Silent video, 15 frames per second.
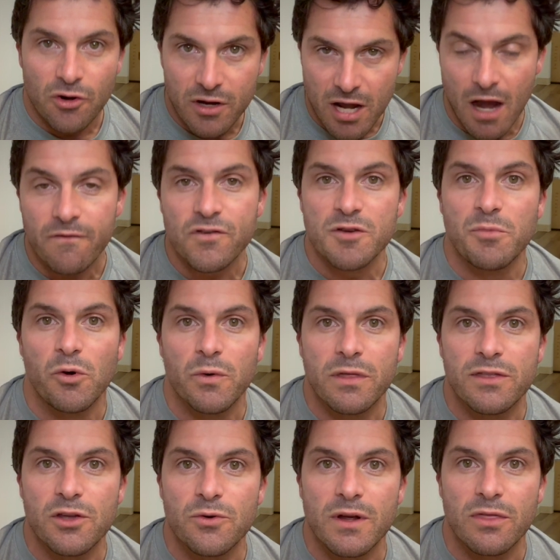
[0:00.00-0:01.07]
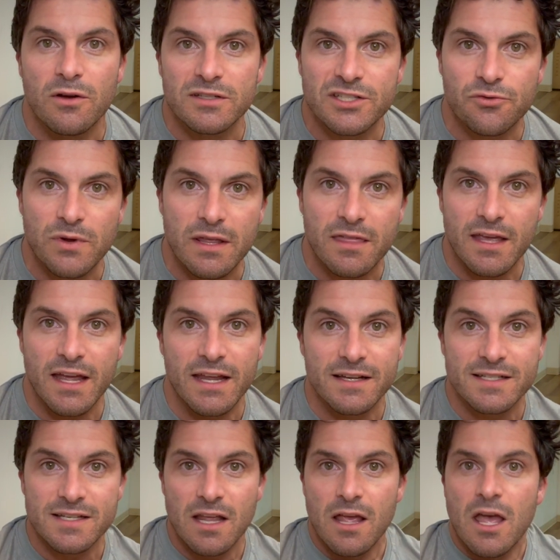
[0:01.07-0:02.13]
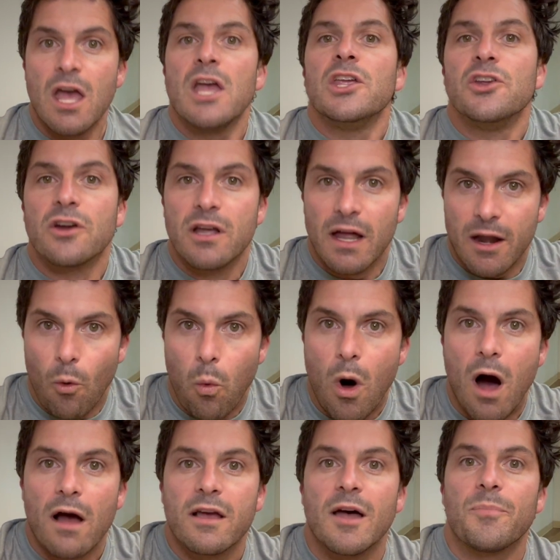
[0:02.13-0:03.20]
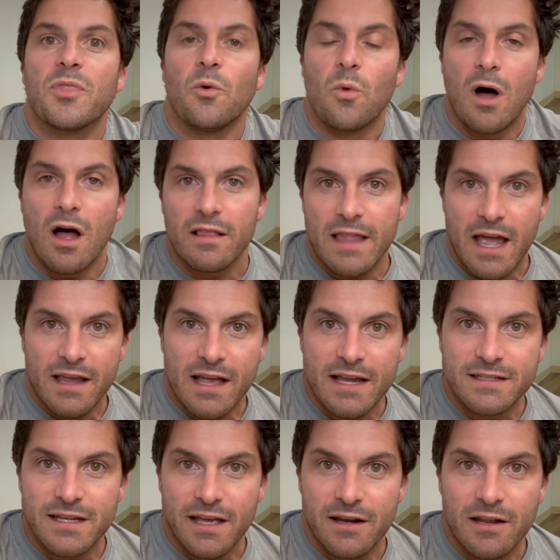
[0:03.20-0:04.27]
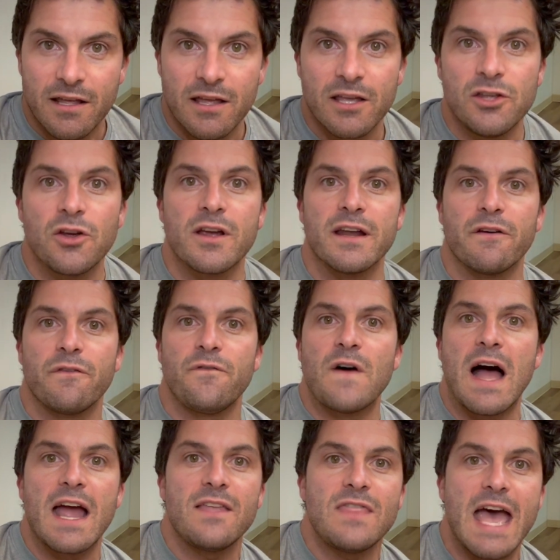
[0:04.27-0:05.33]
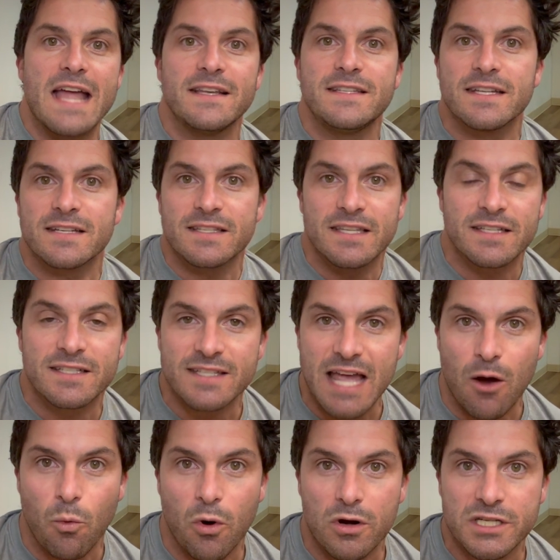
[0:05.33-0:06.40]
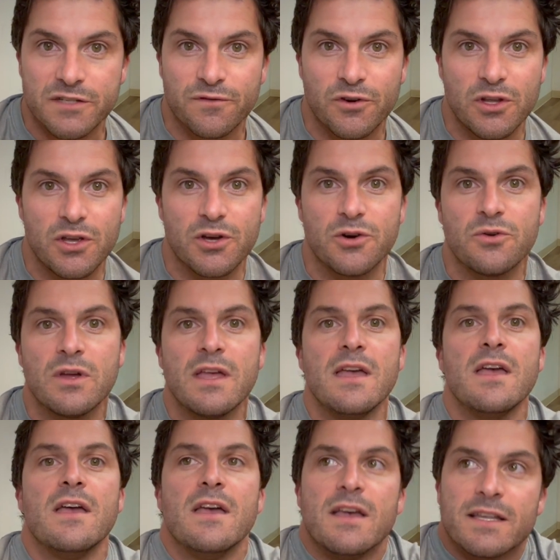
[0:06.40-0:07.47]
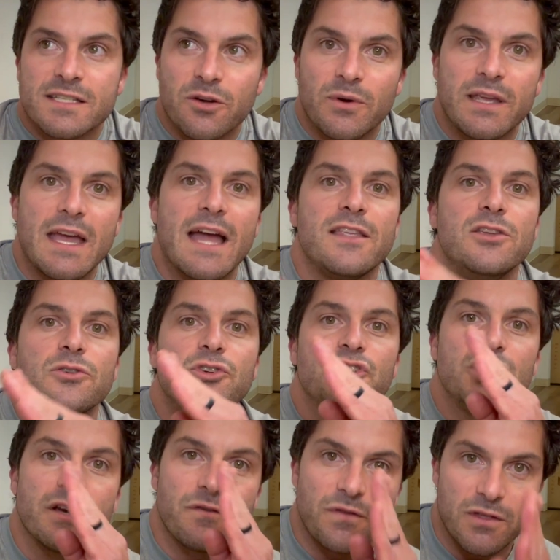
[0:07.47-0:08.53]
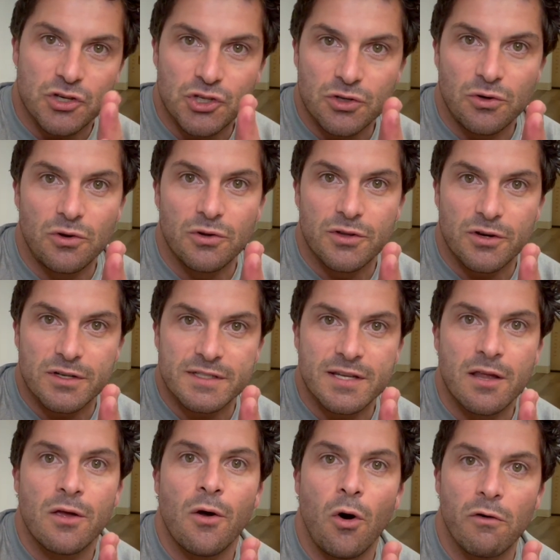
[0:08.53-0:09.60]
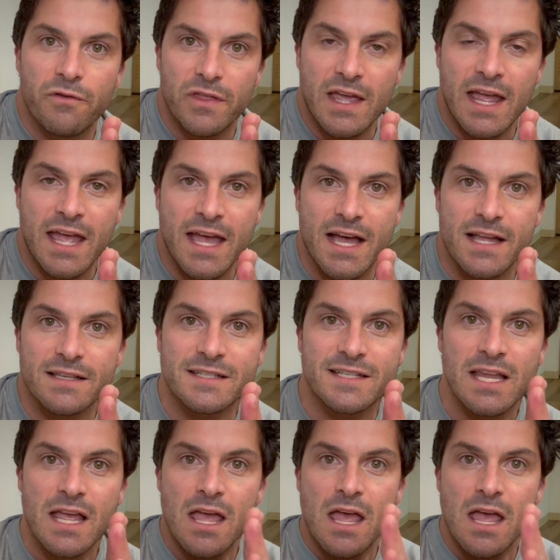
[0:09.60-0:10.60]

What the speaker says: comfortable with doing those 3 things. You're gonna walk up the wall like I did. You're gonna find that distance that works for you. So again, you shift the shoulders over the hands,